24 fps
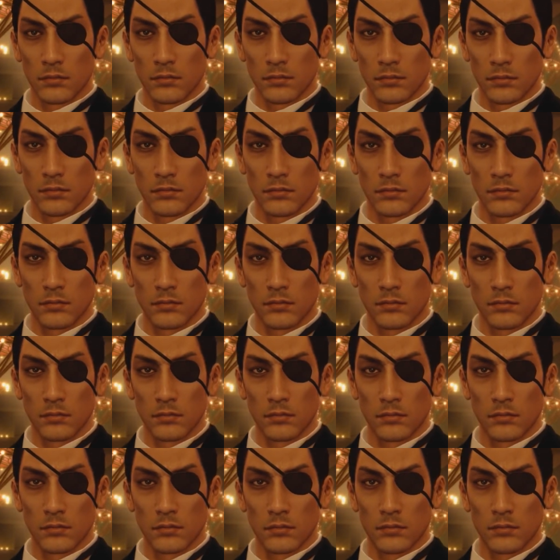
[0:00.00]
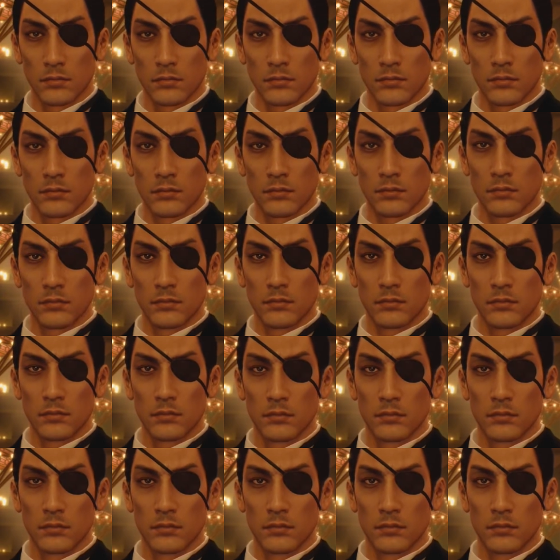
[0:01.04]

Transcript: [no speech]